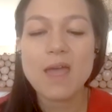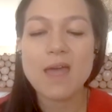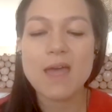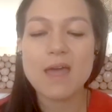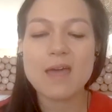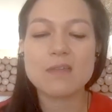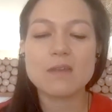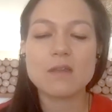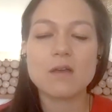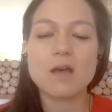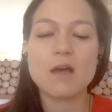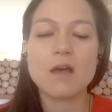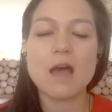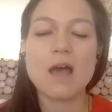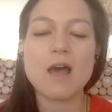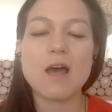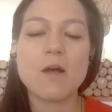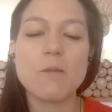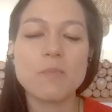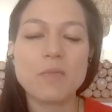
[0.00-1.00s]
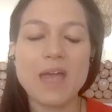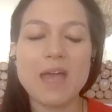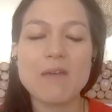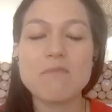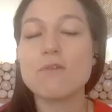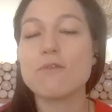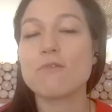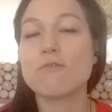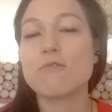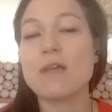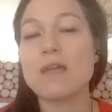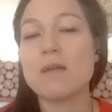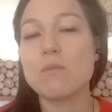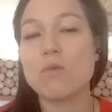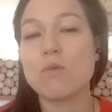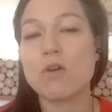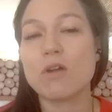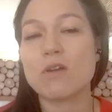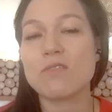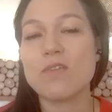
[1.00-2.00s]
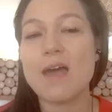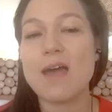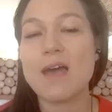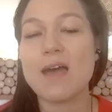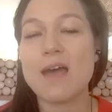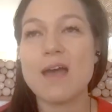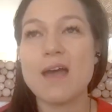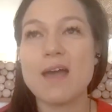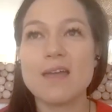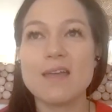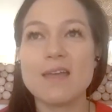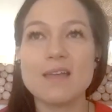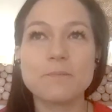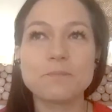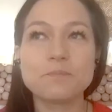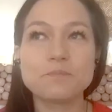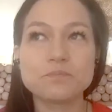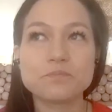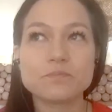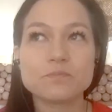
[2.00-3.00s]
And um, I have a framework that I